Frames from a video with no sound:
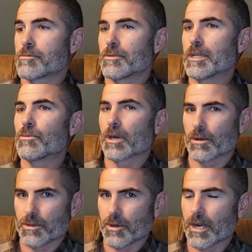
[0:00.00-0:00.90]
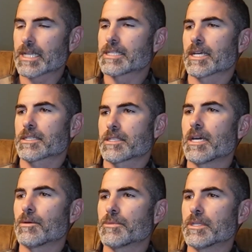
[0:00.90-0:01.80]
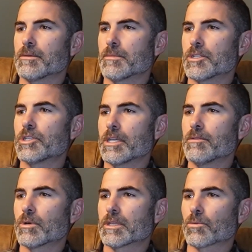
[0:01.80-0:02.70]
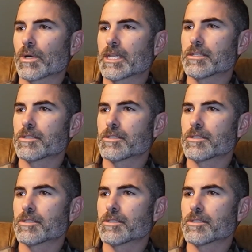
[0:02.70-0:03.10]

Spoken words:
we work with architects to help them achieve what they're wanting to